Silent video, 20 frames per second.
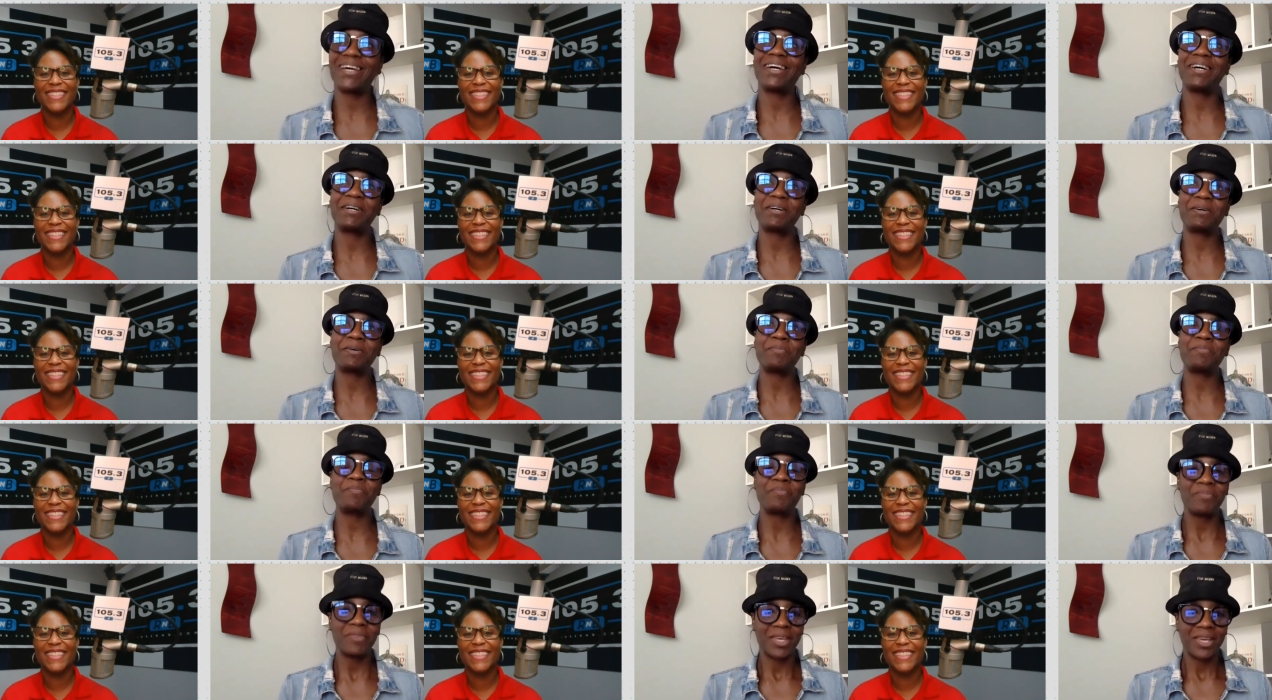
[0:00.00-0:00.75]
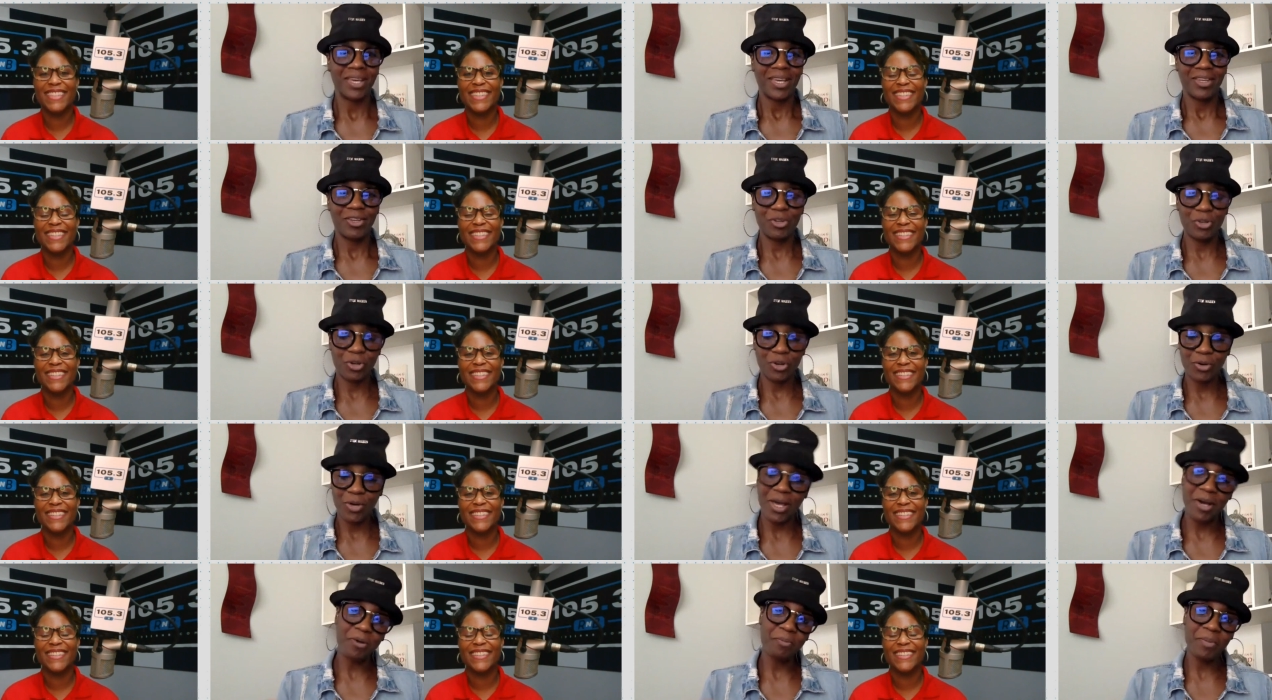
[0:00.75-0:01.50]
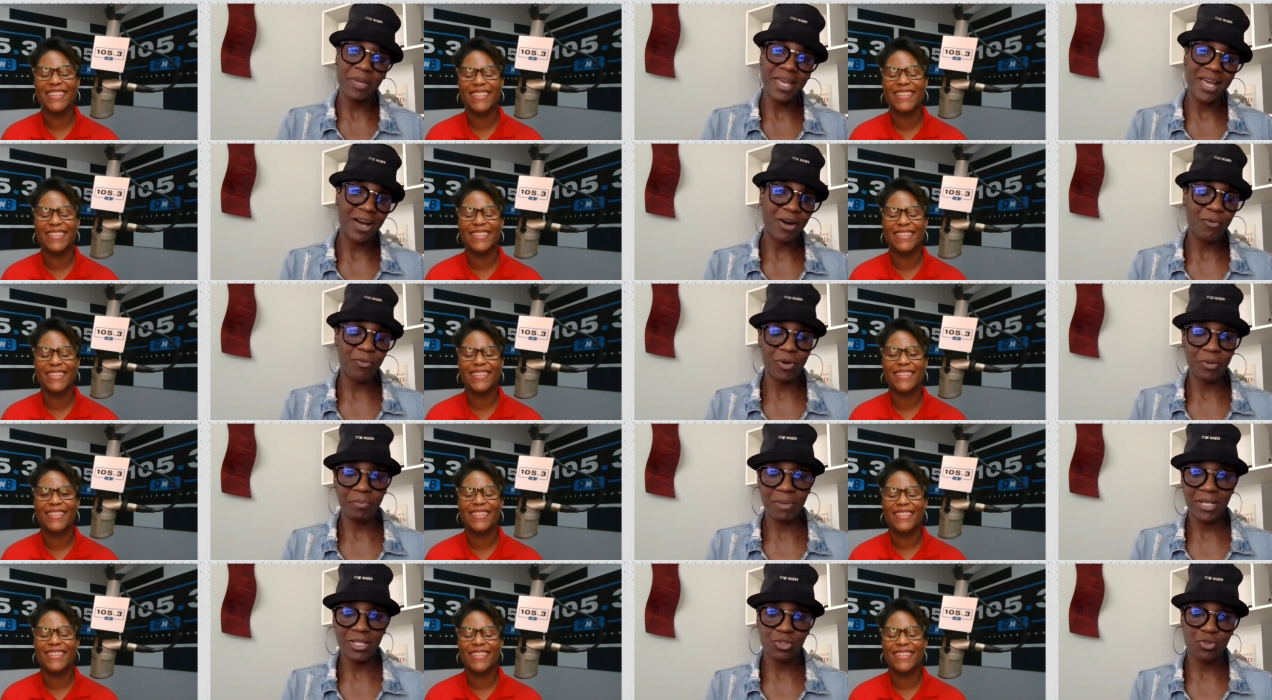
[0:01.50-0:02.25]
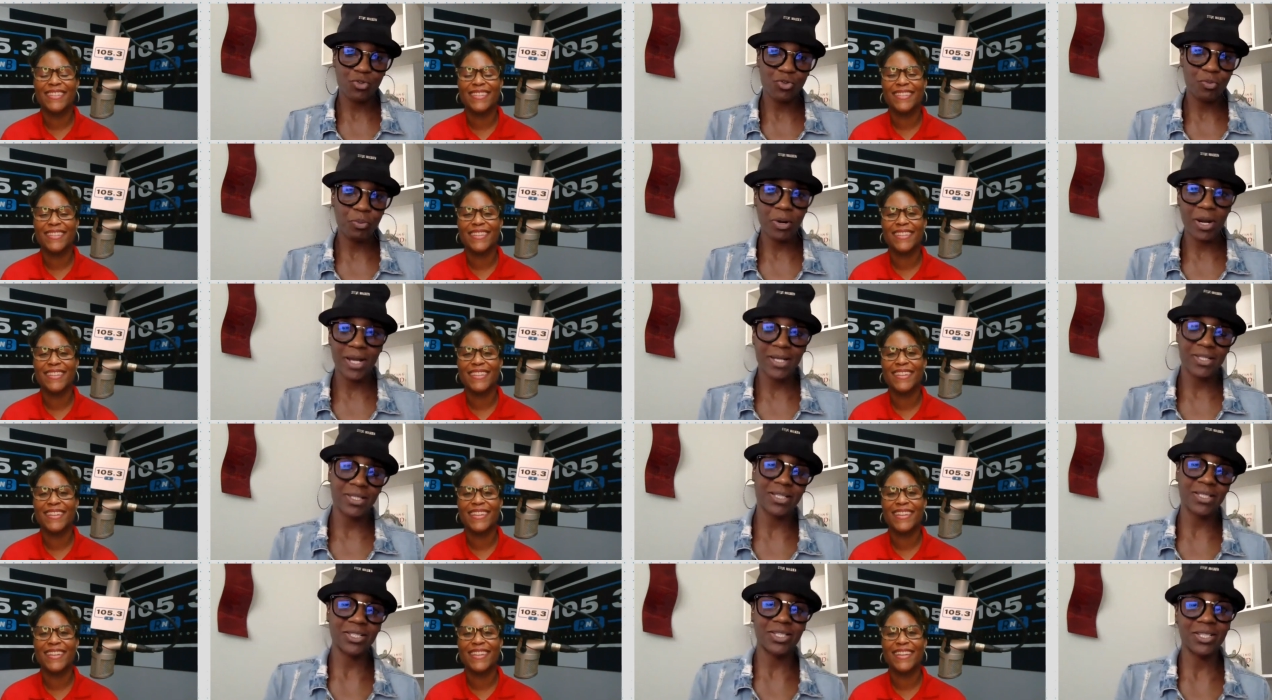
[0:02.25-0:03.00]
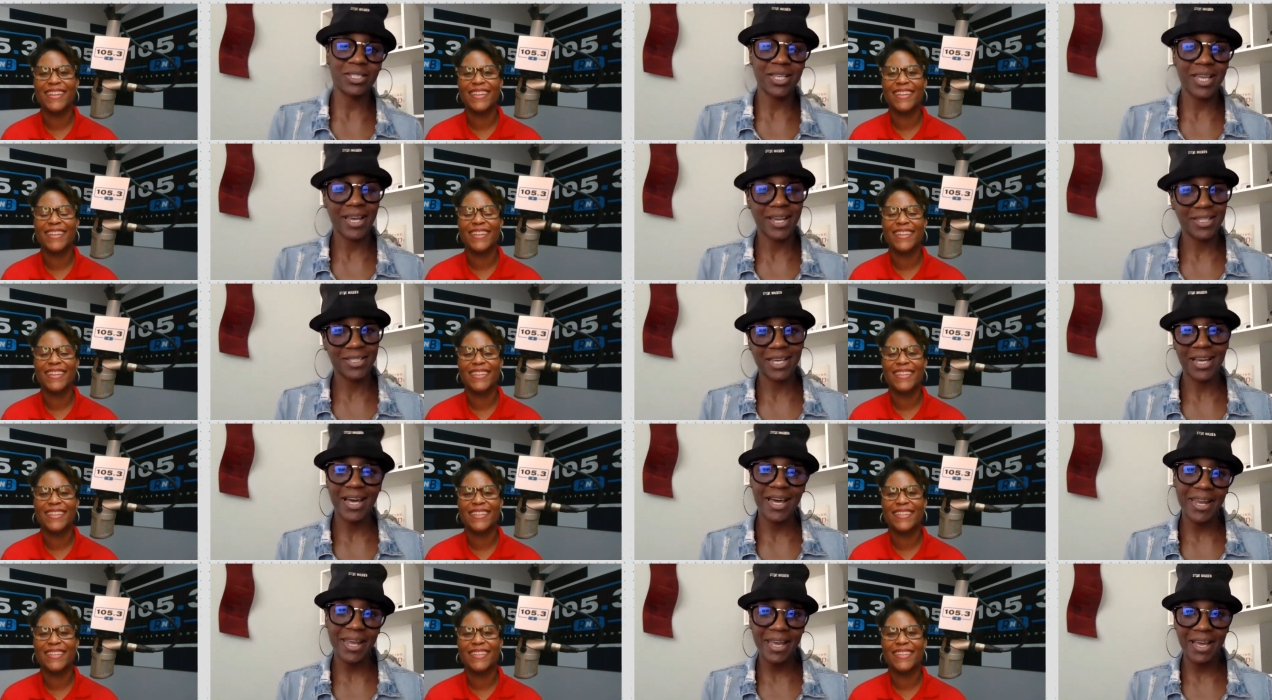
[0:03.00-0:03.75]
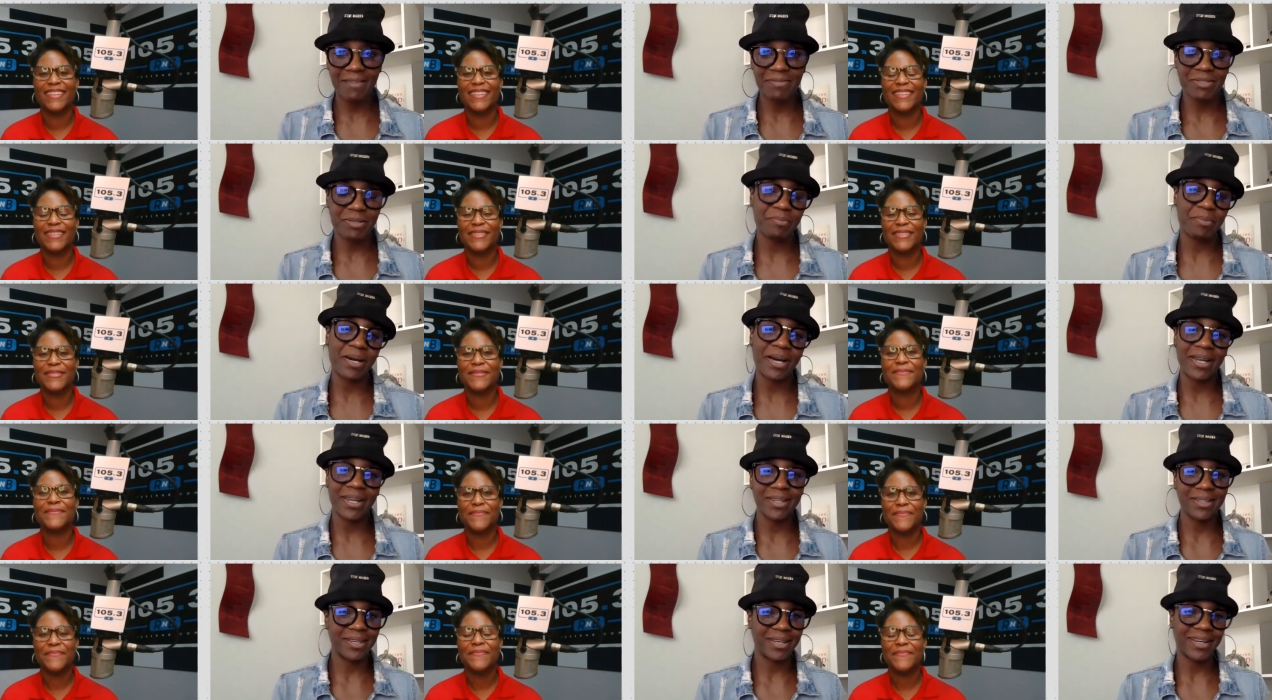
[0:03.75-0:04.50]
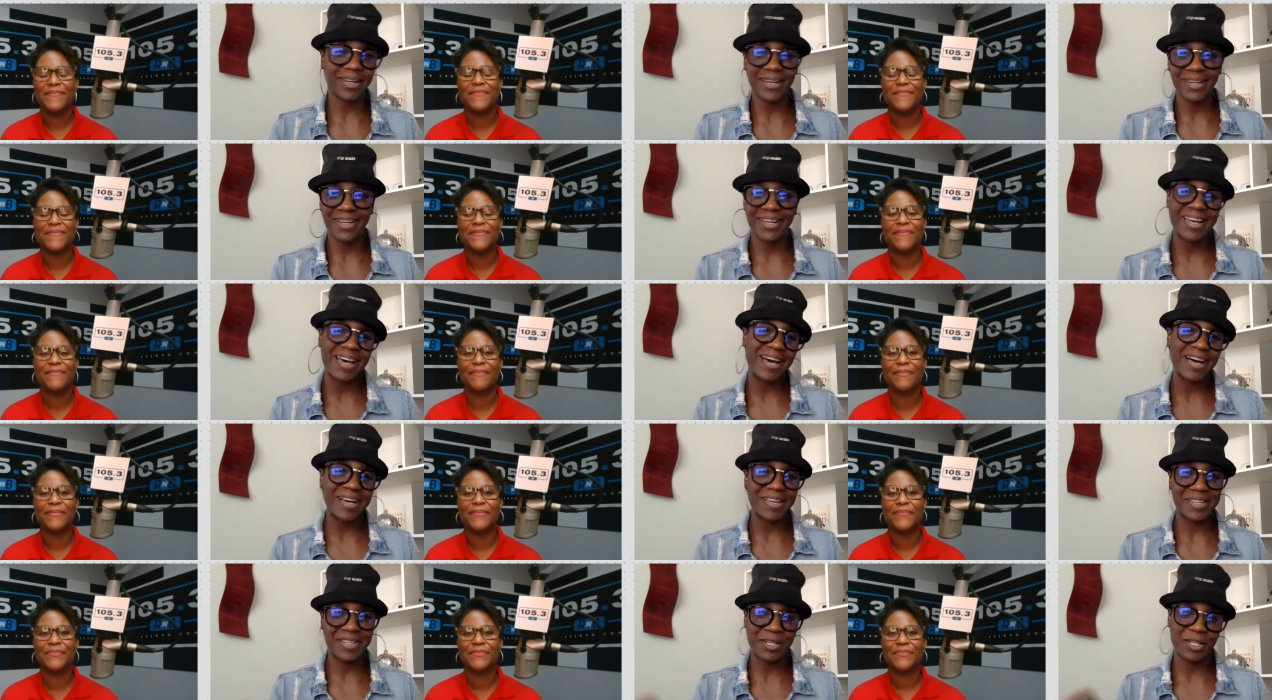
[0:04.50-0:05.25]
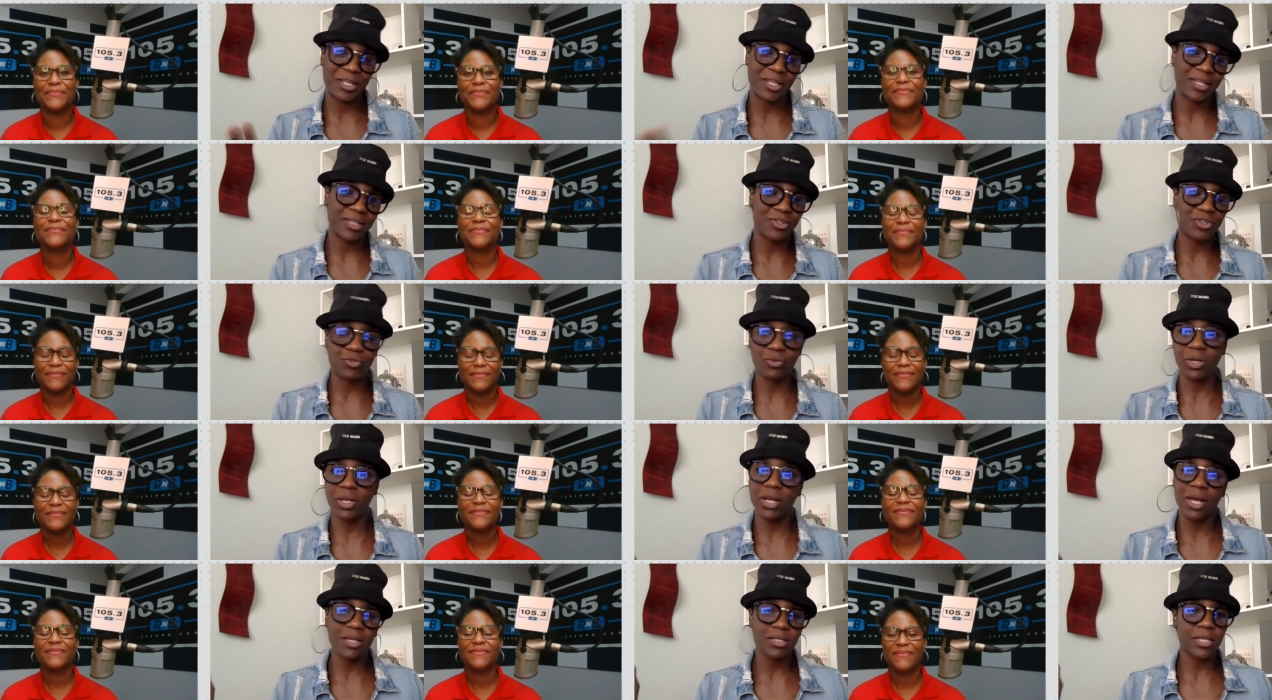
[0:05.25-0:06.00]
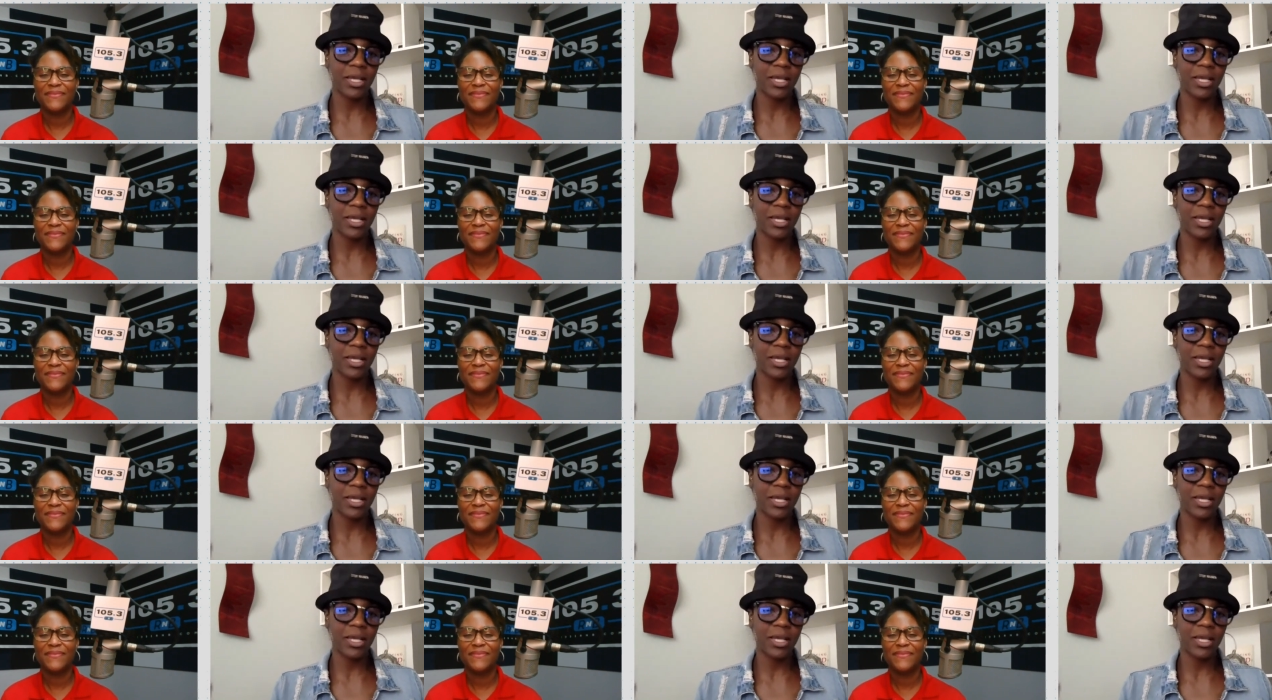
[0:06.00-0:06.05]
Speaker 1: Um, you know, help me out with my school project. She's like, because I got to have somebody, da da da da, in the industry. And I was